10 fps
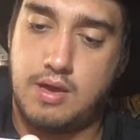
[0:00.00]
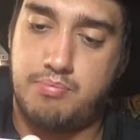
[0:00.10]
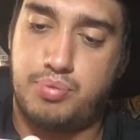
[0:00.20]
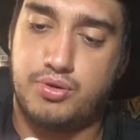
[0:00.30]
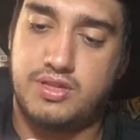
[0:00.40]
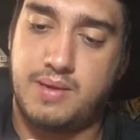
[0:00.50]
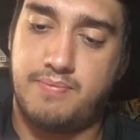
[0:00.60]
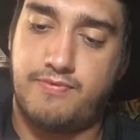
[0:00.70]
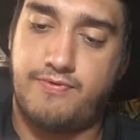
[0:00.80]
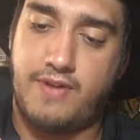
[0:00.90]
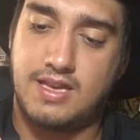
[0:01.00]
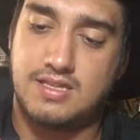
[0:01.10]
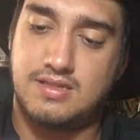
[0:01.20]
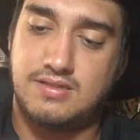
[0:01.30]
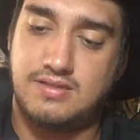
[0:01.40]
and put them
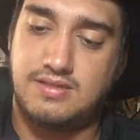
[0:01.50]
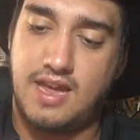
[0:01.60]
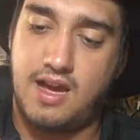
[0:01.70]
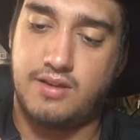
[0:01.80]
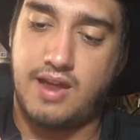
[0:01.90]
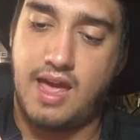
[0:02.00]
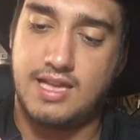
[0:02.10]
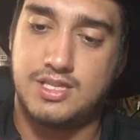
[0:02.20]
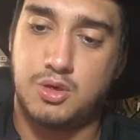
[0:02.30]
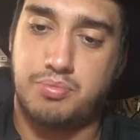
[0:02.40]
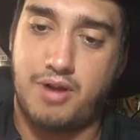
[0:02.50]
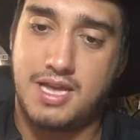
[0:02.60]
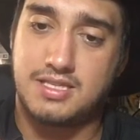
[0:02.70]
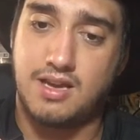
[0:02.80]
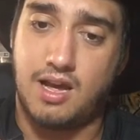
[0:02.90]
face down as your
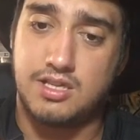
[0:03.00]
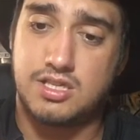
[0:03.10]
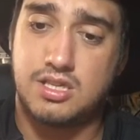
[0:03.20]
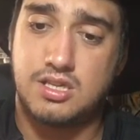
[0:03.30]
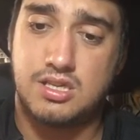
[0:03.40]
prize cards.